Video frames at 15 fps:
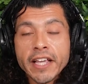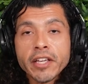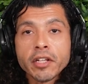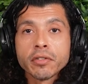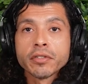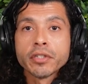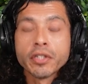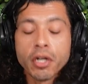know,
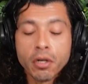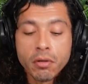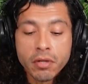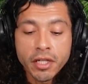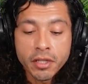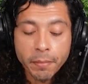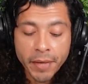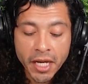8 years
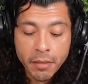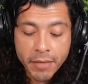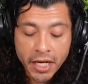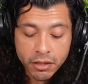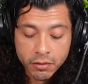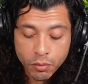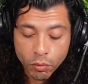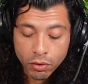ago in the
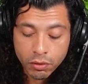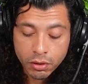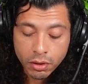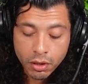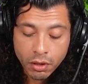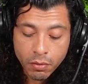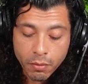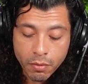pain management
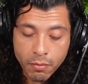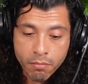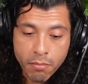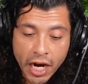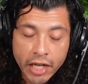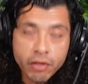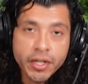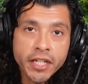world.
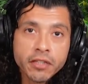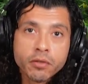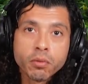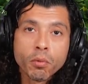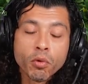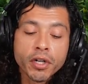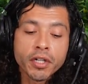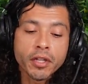
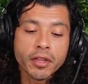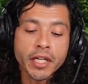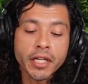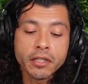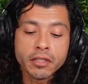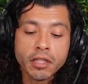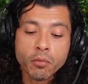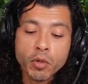Migraines were one of
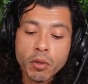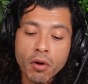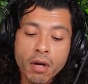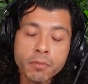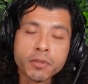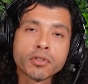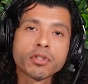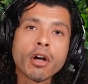the things that
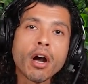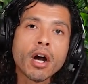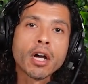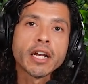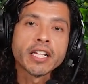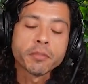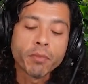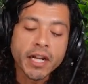we were almost
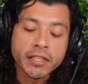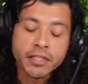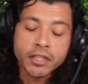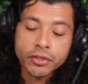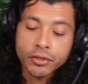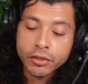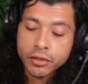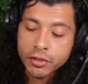taught as
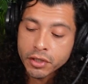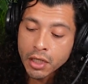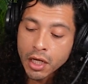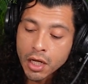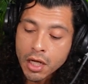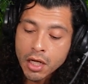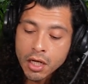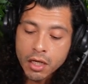
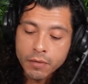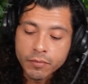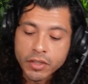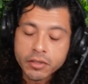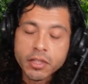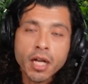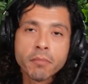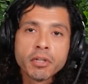practitioners,
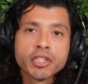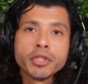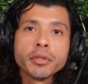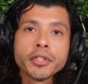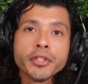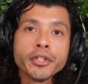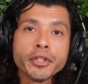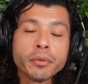there's not
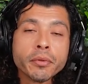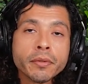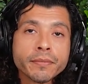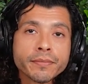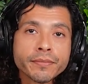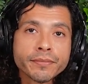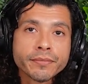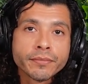much you can do.